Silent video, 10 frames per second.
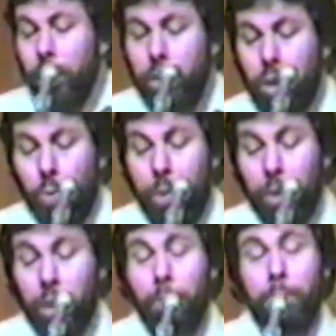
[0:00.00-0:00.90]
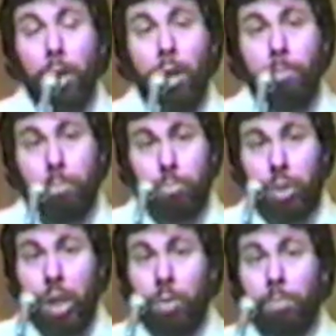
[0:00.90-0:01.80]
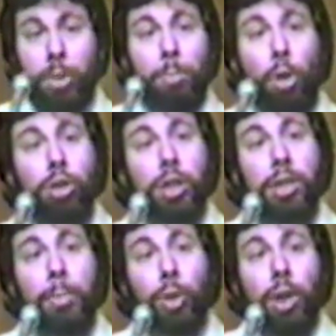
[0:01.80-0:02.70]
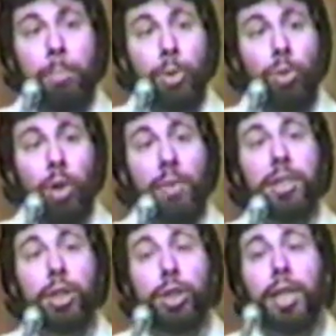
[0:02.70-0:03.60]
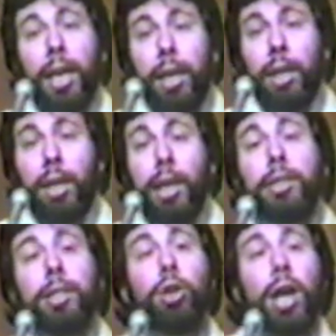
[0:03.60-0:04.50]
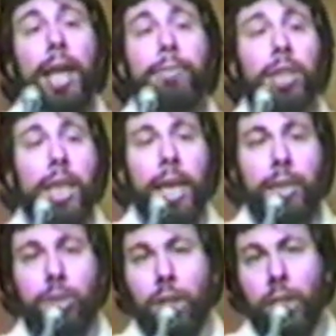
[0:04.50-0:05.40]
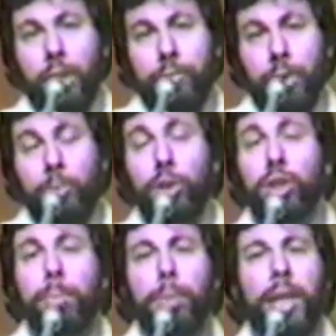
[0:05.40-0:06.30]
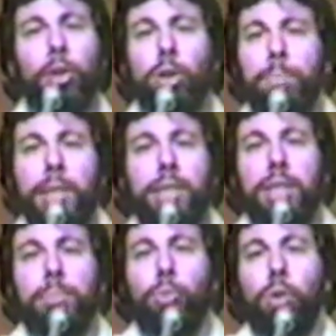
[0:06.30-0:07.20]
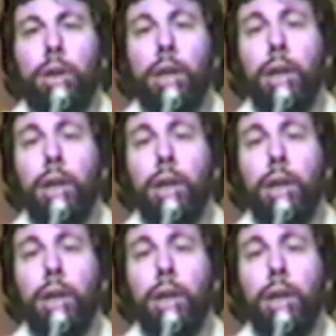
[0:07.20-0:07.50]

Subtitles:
So we were going to sell the most assembled computer of its day. It did not have a case on it even. It was just a plain old PC board.